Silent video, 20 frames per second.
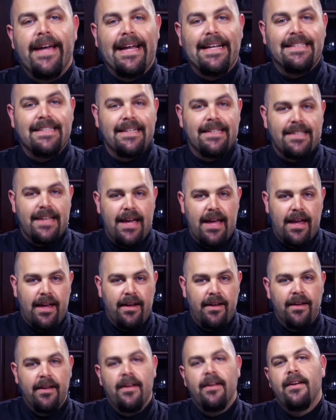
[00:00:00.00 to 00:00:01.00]
And
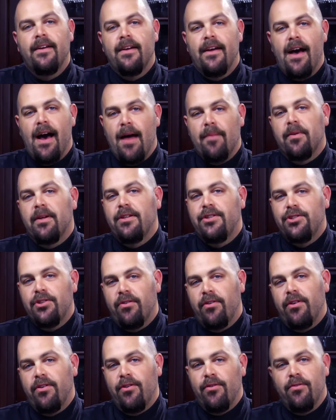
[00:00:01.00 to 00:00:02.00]
today, I'm going to show
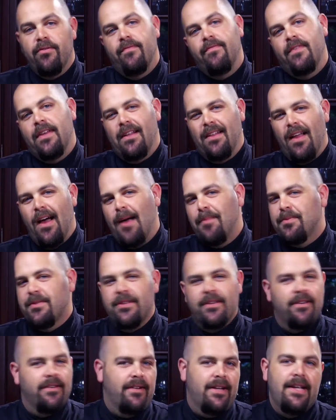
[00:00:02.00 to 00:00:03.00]
you that
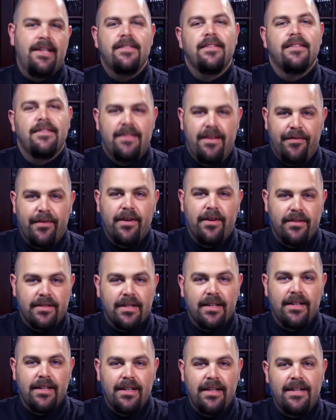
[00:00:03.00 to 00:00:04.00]
lobster isn't as difficult to
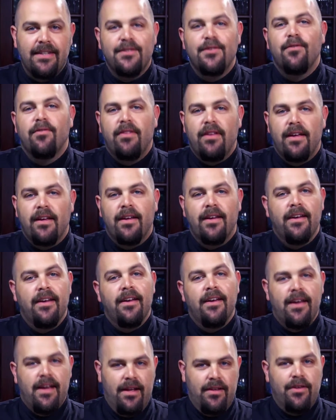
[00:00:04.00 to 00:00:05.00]
clean as you think,
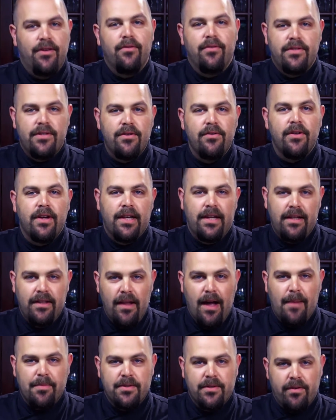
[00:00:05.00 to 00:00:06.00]
and you too can eat
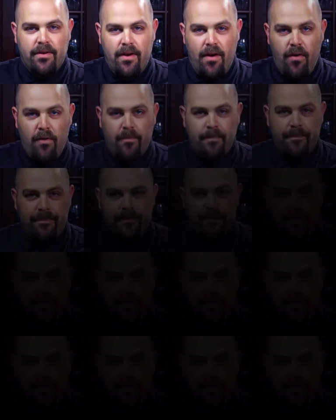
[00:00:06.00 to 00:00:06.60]
lobster at home.